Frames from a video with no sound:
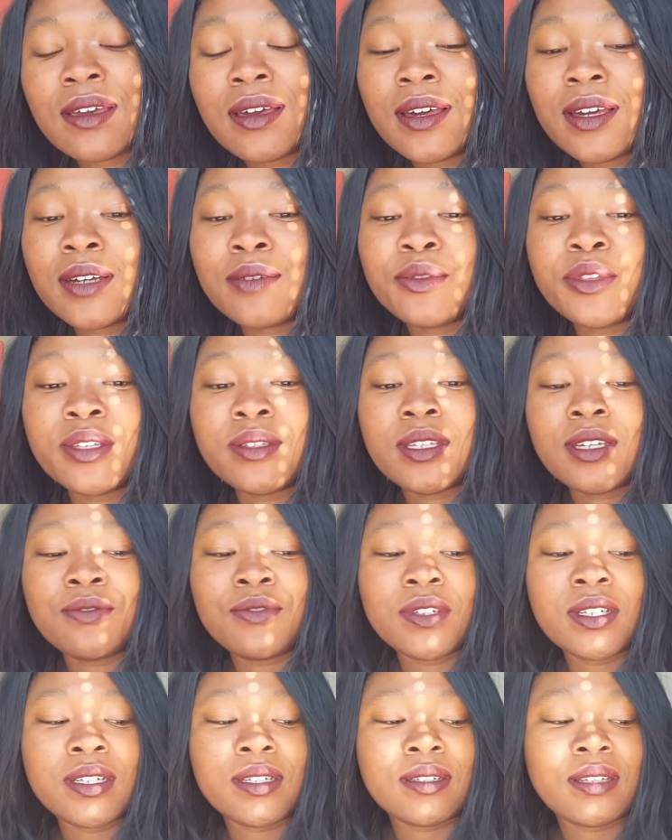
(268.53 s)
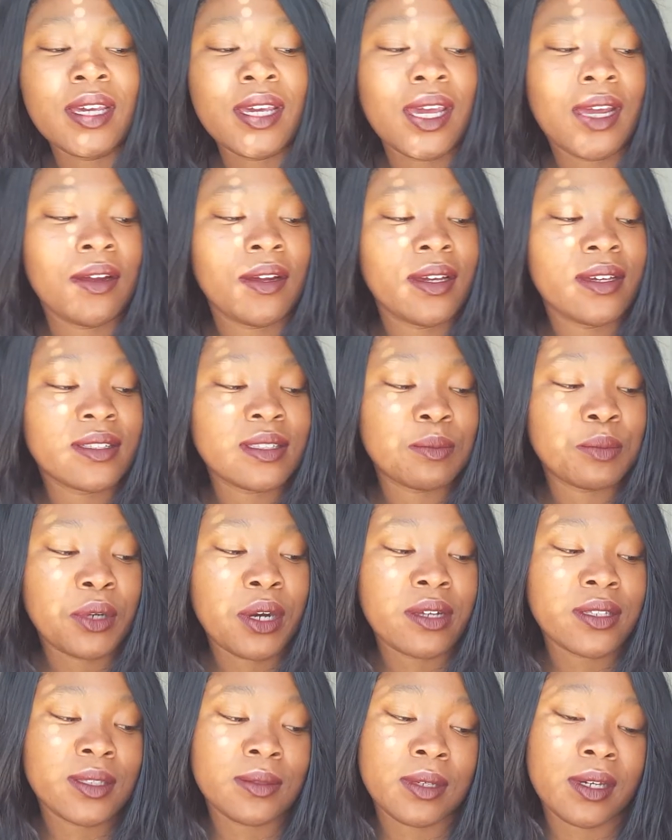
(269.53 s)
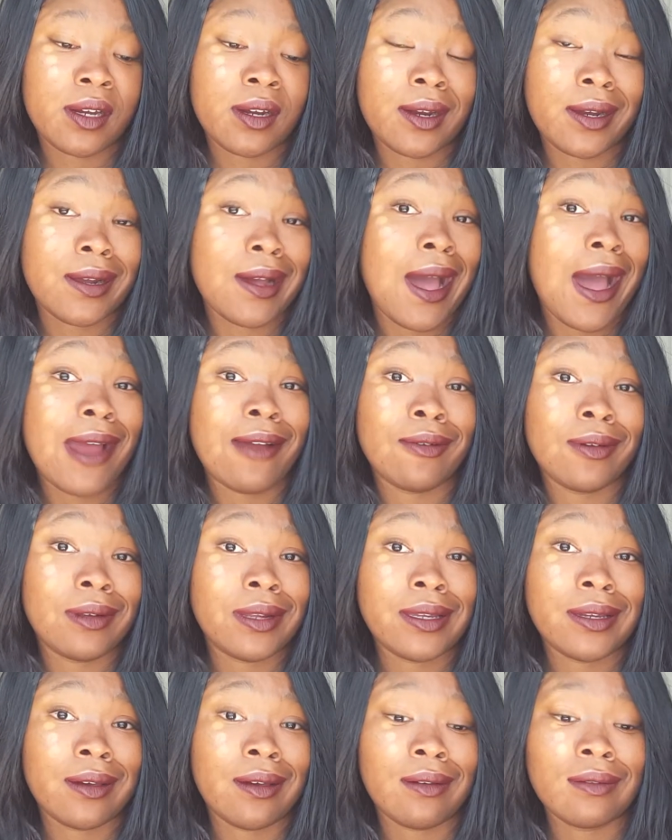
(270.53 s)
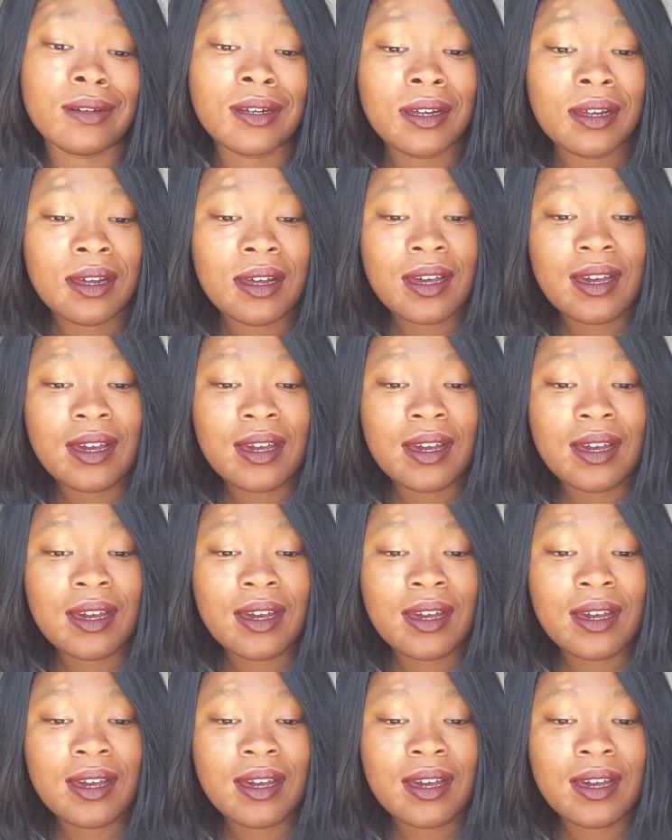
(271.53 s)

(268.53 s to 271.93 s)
of the different areas and parts of the heart. I really don't.